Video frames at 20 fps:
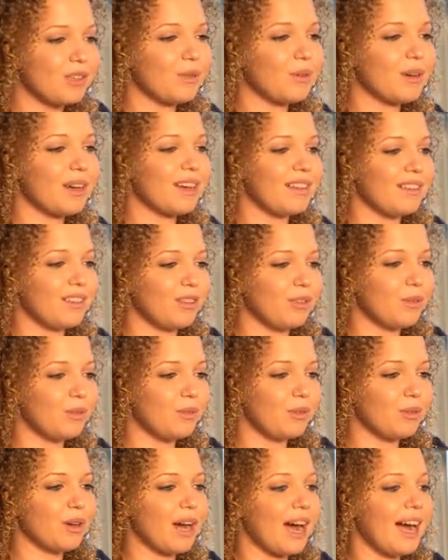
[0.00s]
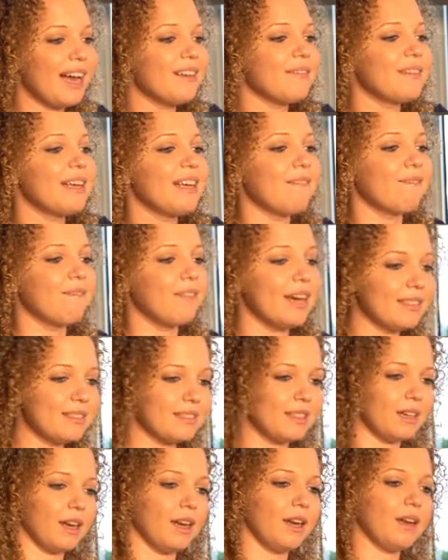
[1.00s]
you kind of get
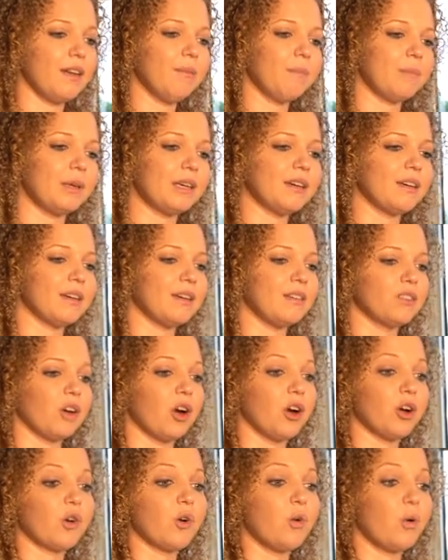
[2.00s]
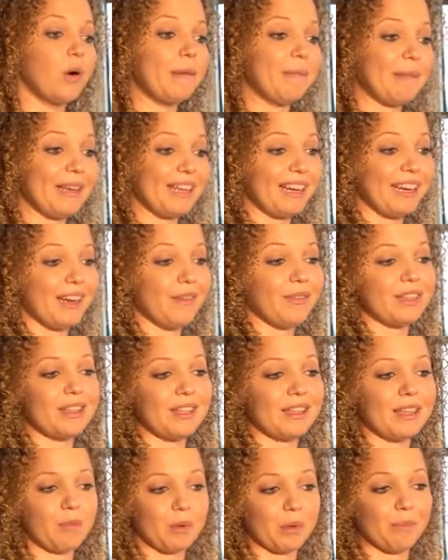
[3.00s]
invested in it because our equipment and
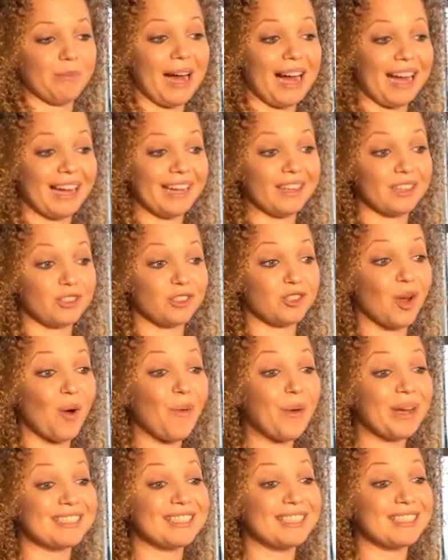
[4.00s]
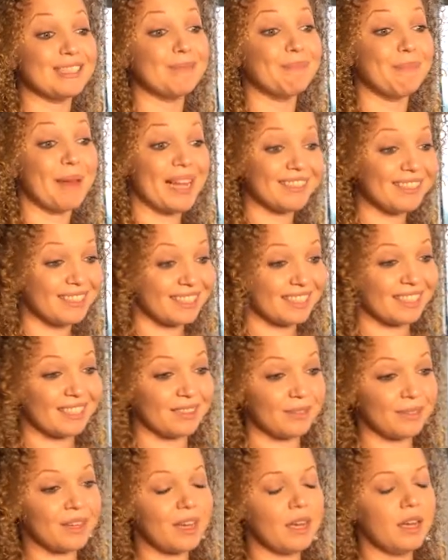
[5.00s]
everything that we're buying is so
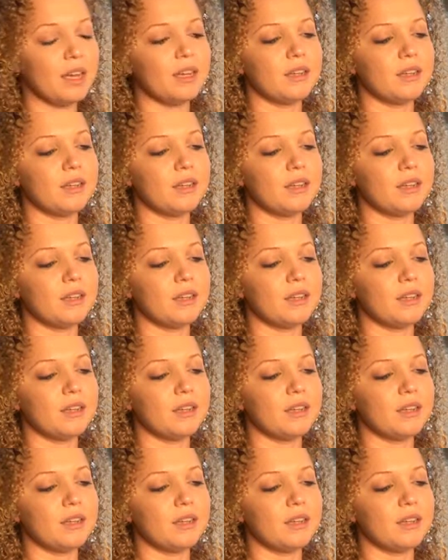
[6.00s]
expensive.